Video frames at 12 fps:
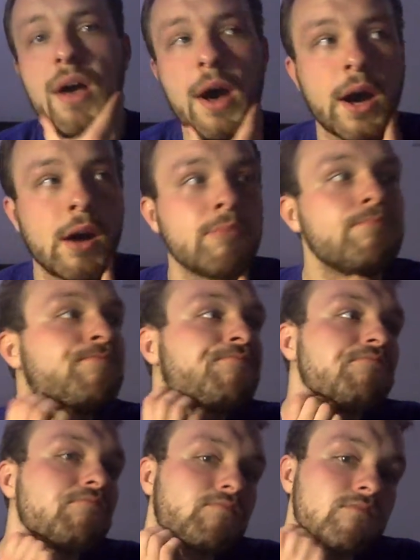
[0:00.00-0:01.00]
I
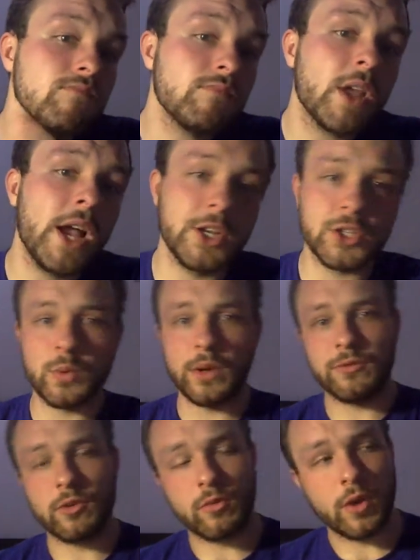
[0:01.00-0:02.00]
just
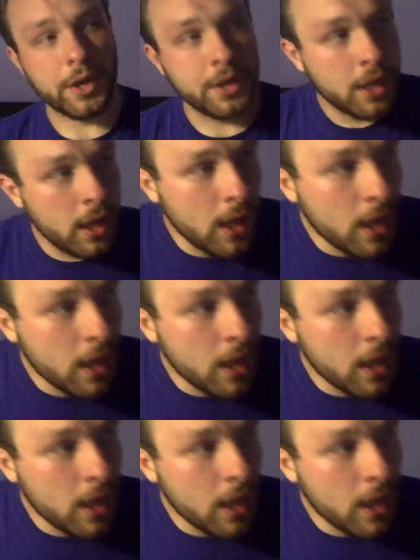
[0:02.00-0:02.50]
went for a run,